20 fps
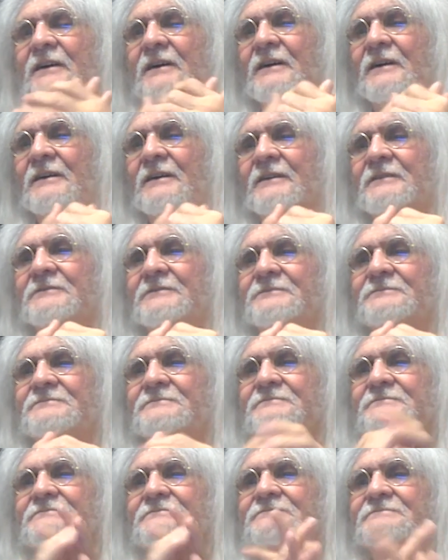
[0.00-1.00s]
Uh,
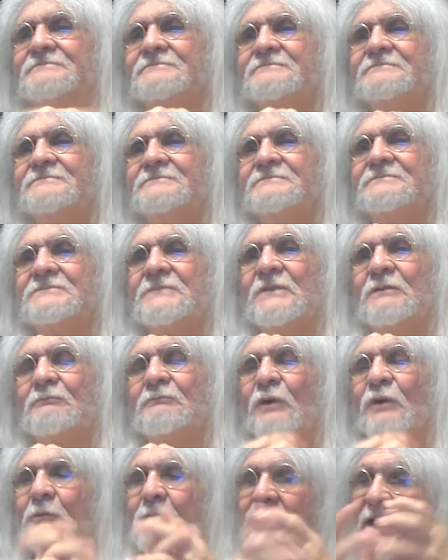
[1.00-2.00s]

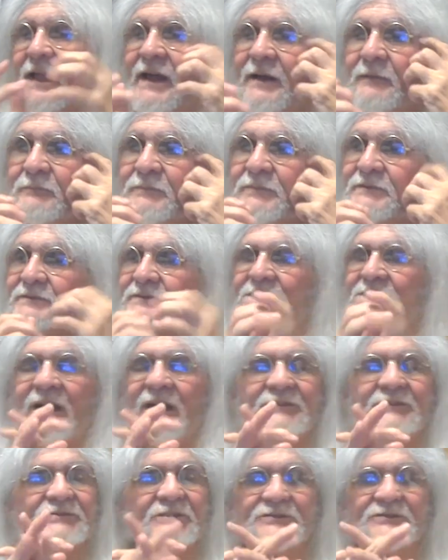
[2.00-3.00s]
Birmingham
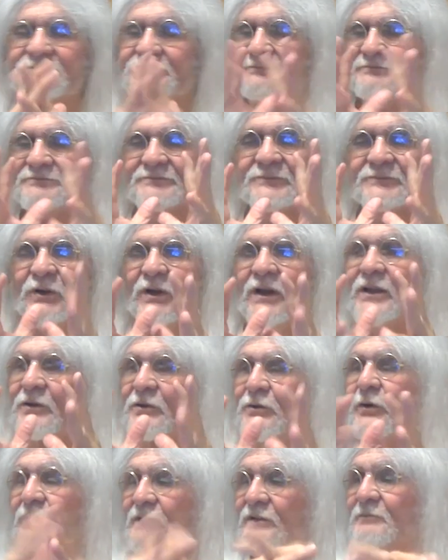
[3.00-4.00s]
had just
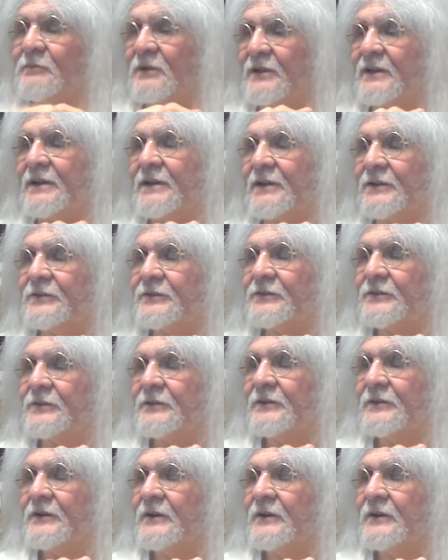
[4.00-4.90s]
incredible inks.